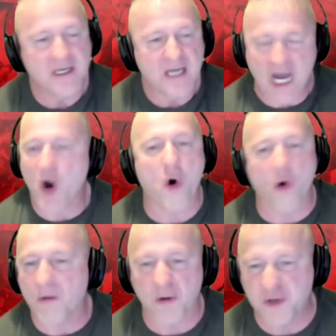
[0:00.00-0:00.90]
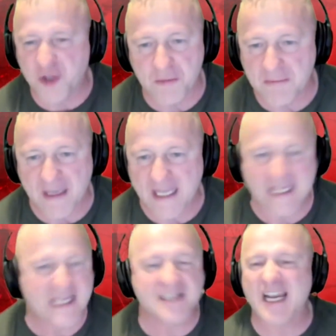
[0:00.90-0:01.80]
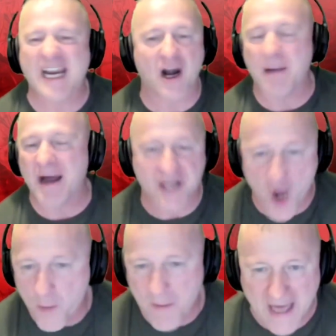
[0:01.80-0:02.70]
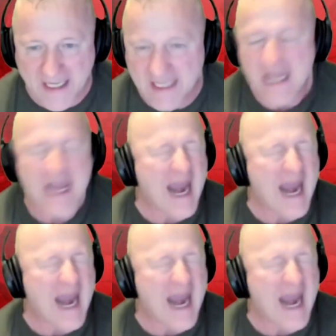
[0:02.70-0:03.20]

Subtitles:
a horrible human being. He doesn't care about nobody.